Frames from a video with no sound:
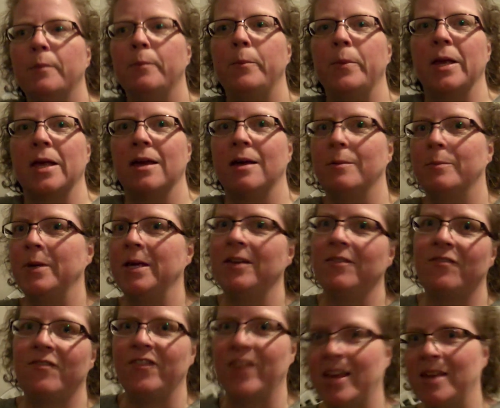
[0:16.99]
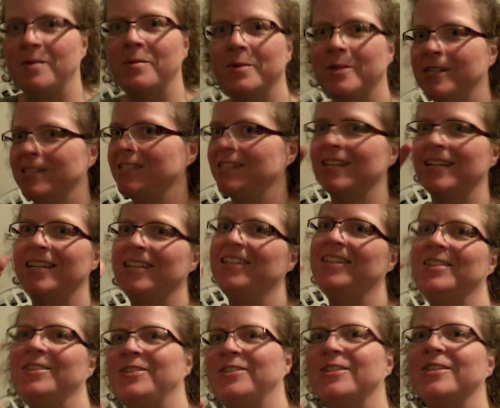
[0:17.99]
becoming famous on
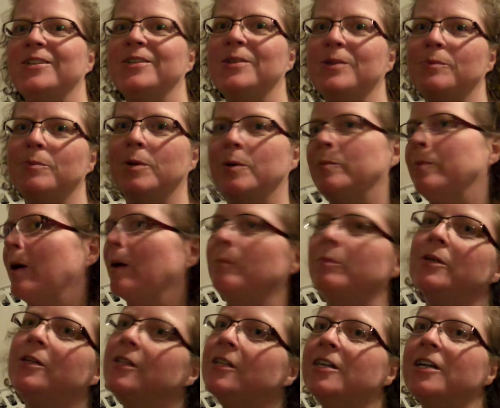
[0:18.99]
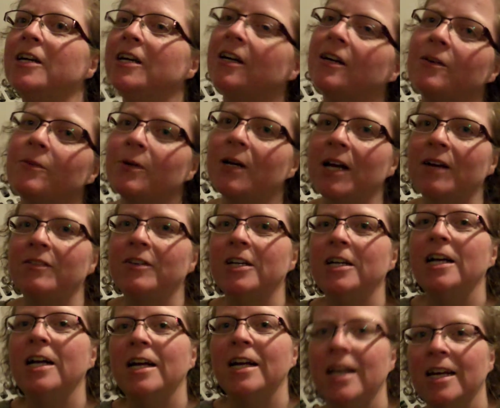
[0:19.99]
YouTube or popular or whatever.